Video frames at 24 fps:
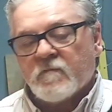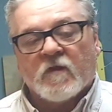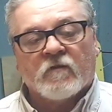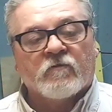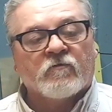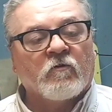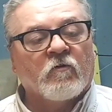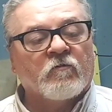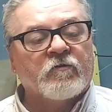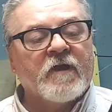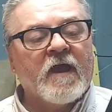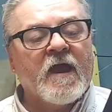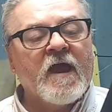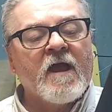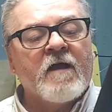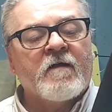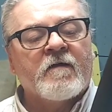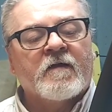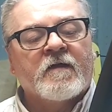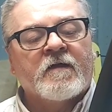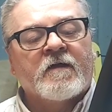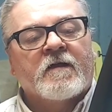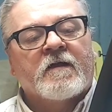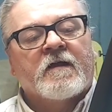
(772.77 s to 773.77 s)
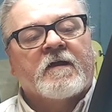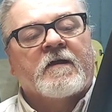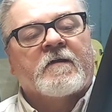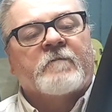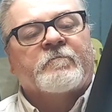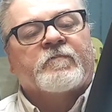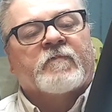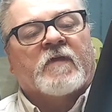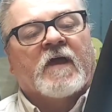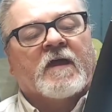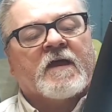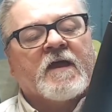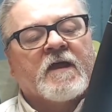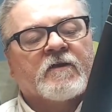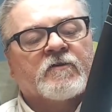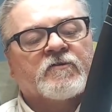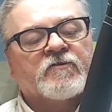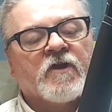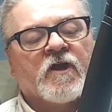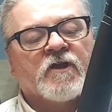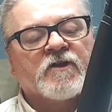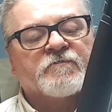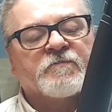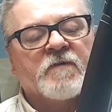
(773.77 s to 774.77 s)
So yeah, I kind of
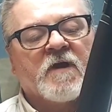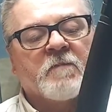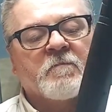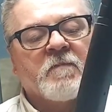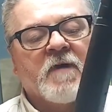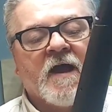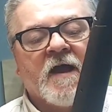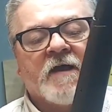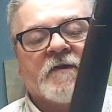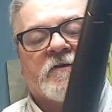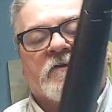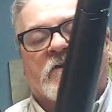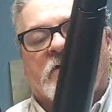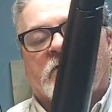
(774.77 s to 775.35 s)
changed my mind